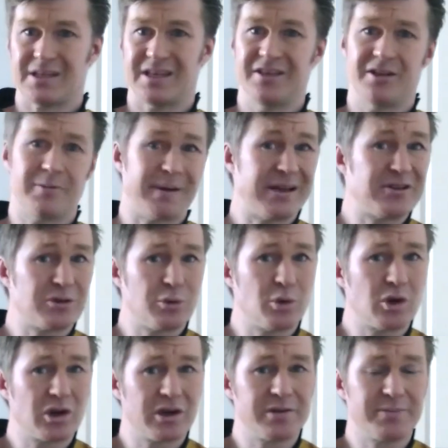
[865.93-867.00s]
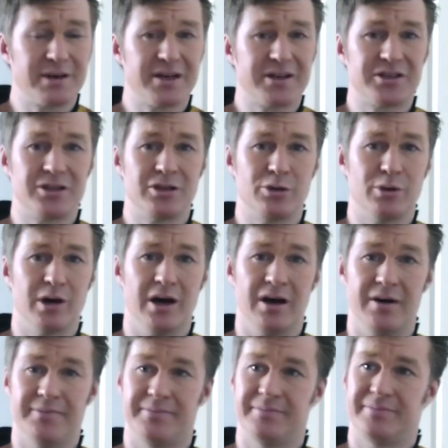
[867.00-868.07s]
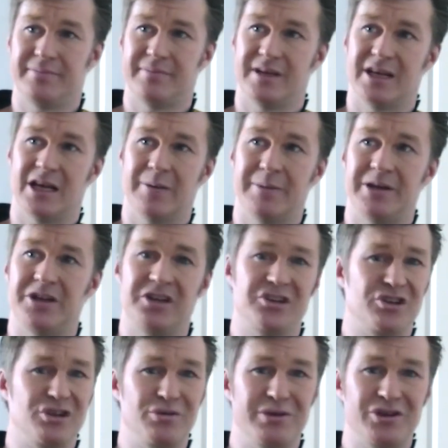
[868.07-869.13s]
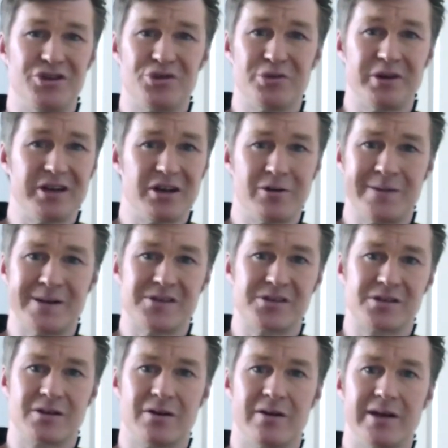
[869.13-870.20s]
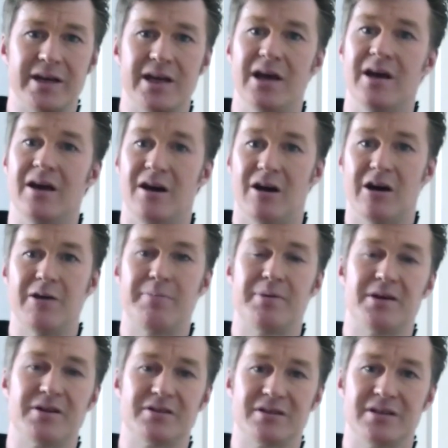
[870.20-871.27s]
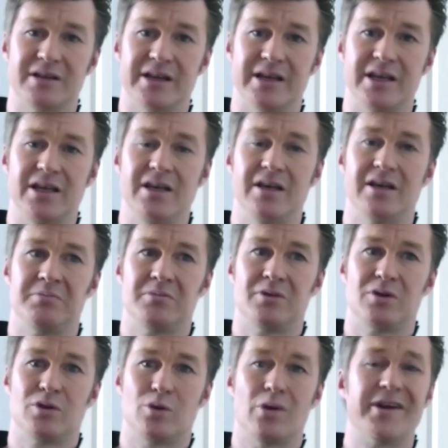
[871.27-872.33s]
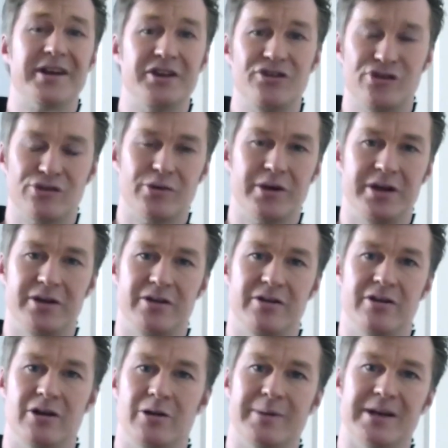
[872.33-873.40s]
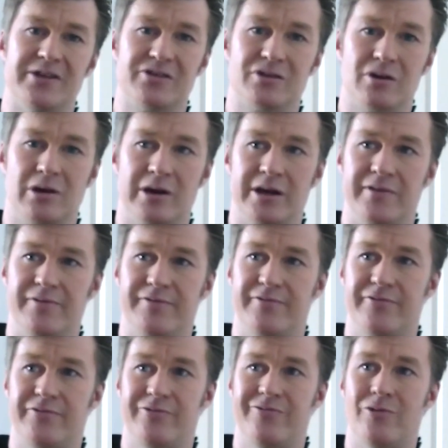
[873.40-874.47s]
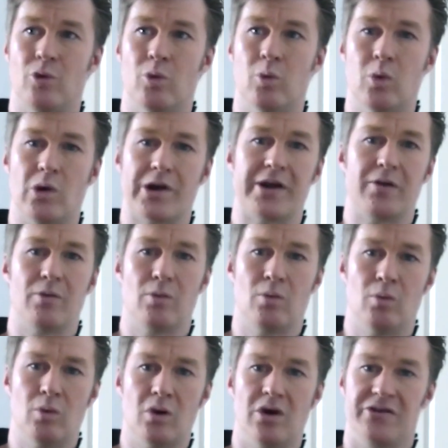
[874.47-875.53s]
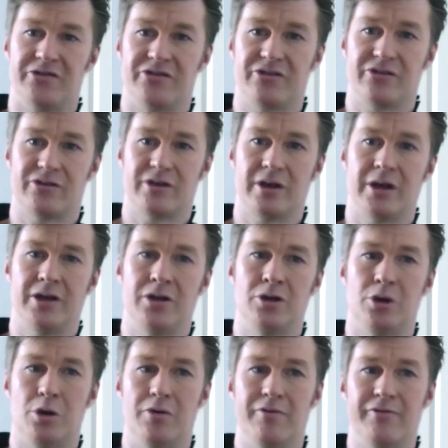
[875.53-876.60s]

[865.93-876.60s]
Depends on what kind of person you are. I mean, did you enjoy No Man's Sky? I personally quite enjoyed No Man's Sky for what it was and not